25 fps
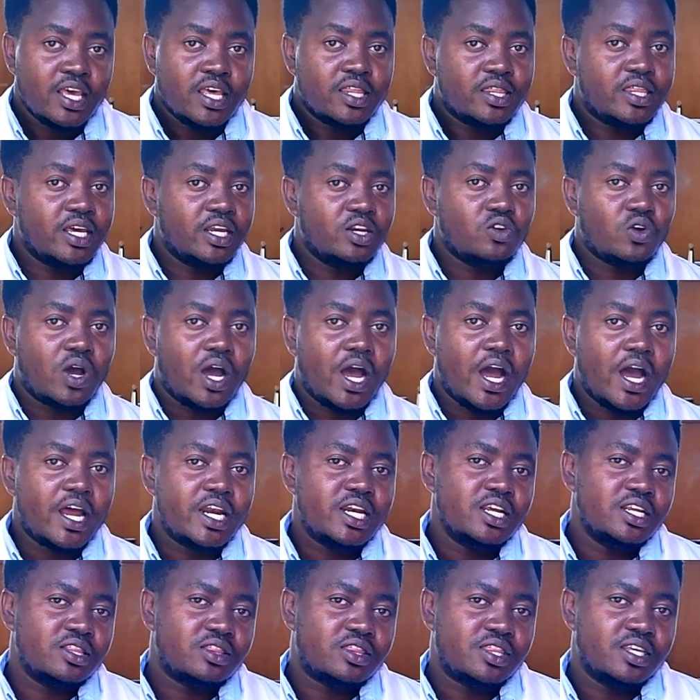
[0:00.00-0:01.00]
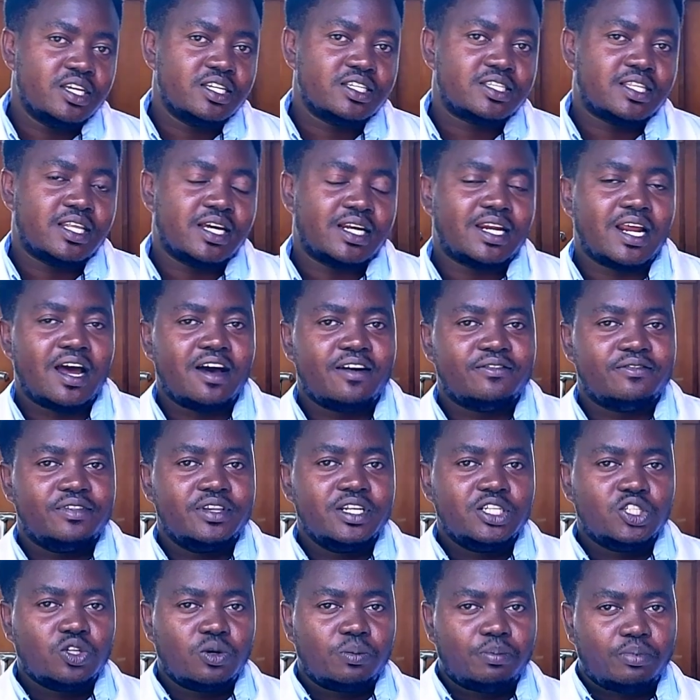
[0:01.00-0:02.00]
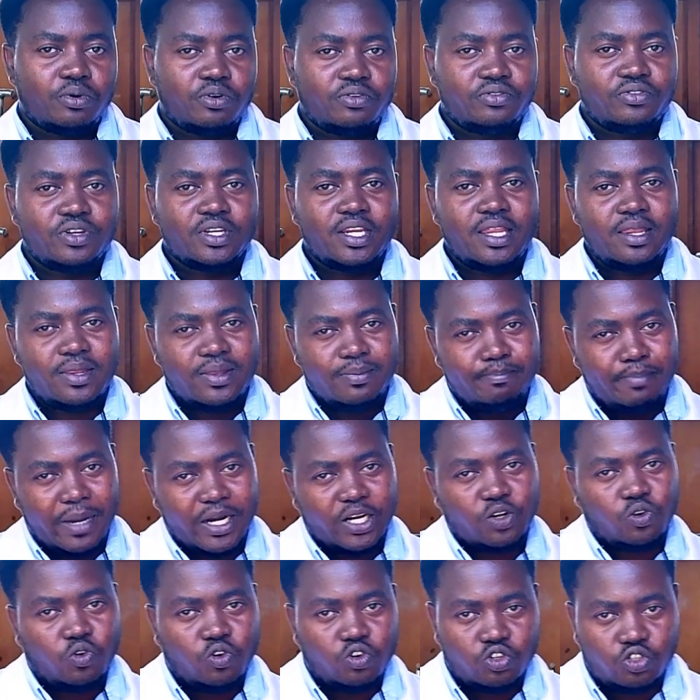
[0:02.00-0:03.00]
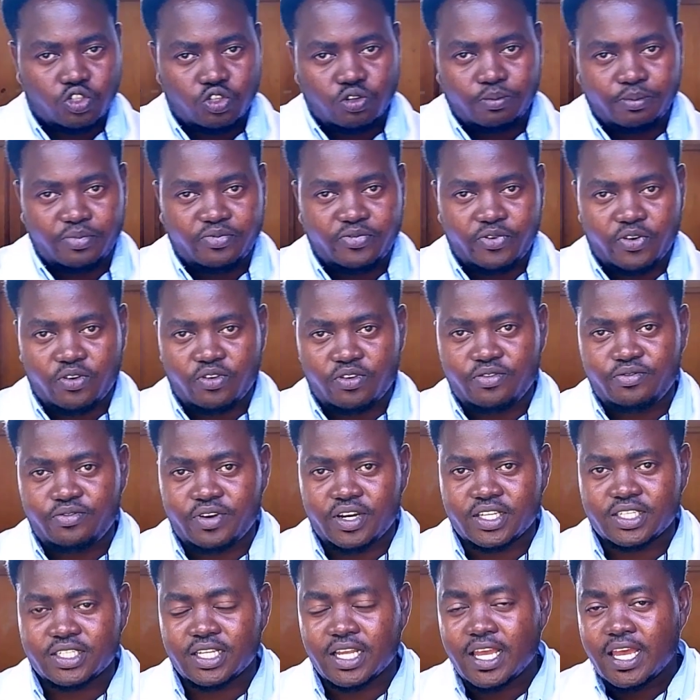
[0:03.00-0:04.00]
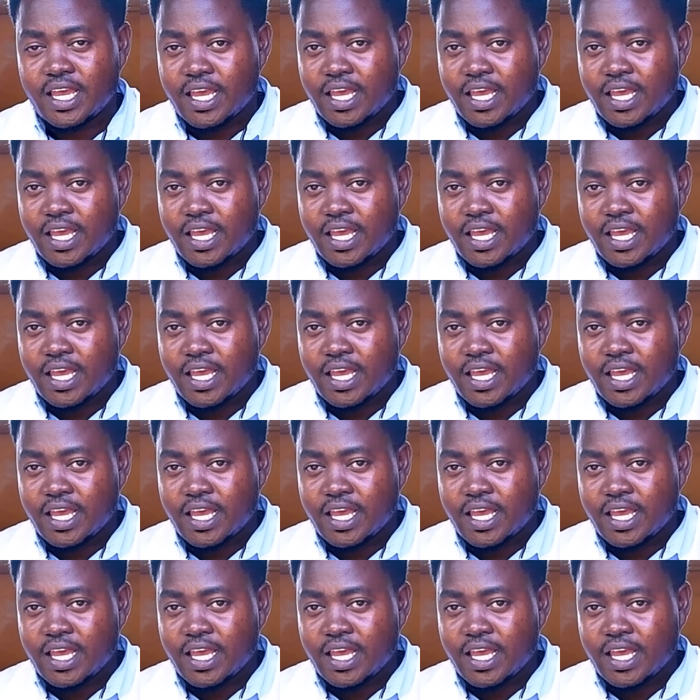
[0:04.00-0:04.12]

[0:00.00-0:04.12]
Then you add in things that have little profit but consume very fast.